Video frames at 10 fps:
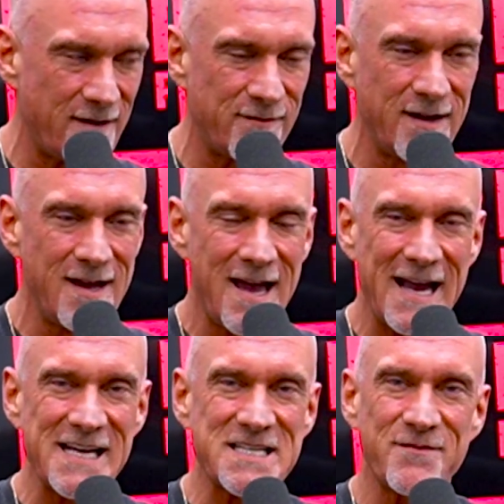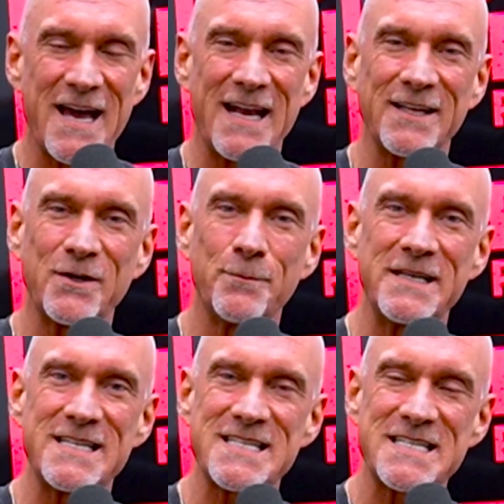I've, I guess I've got a little
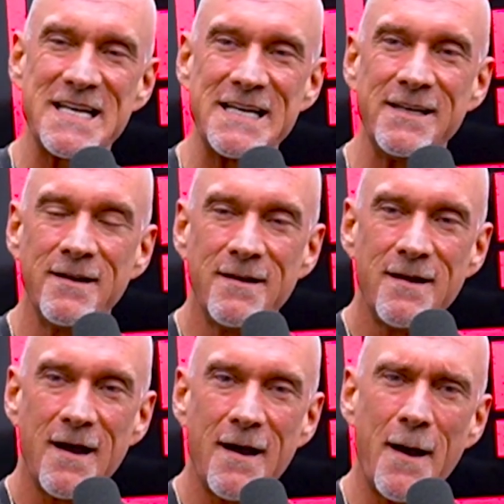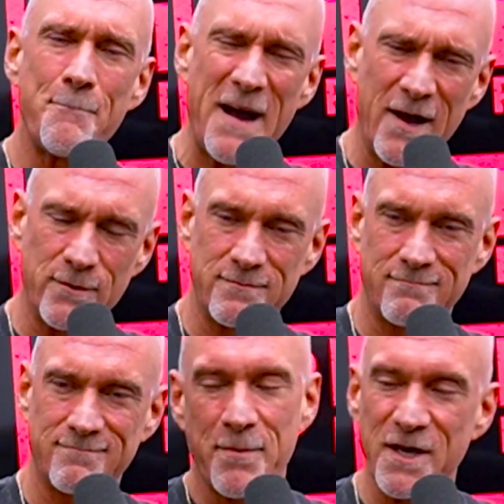bit to say uh, about
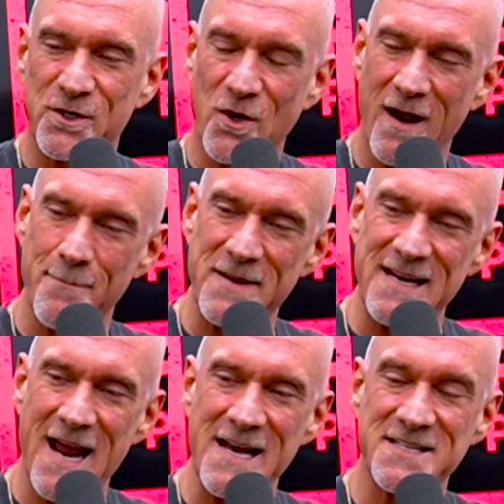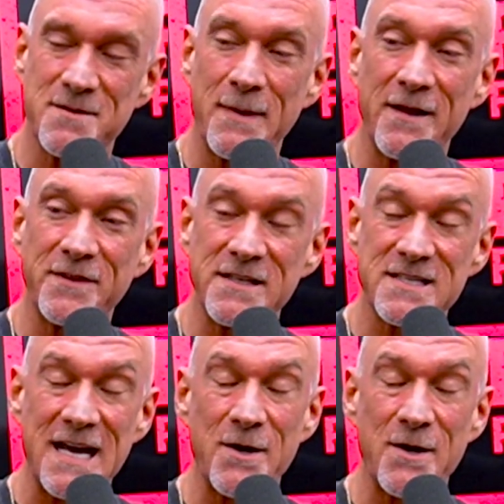I'm going to try and be nice about this.